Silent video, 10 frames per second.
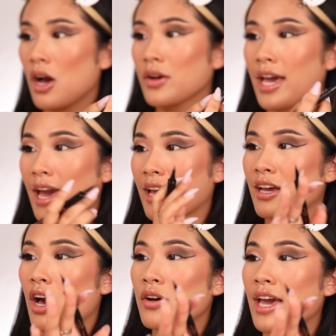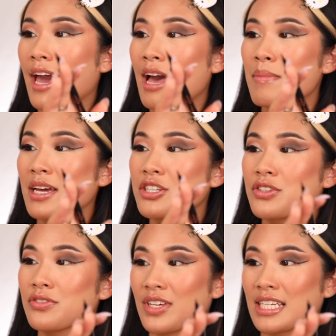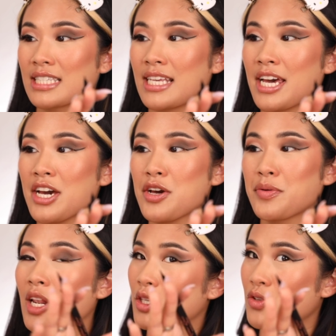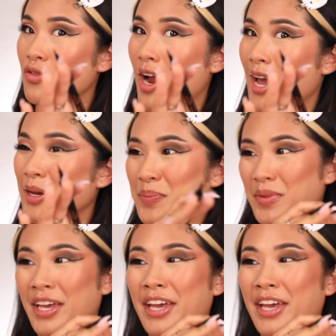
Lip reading: Okay, I managed to fix it. It looks alright.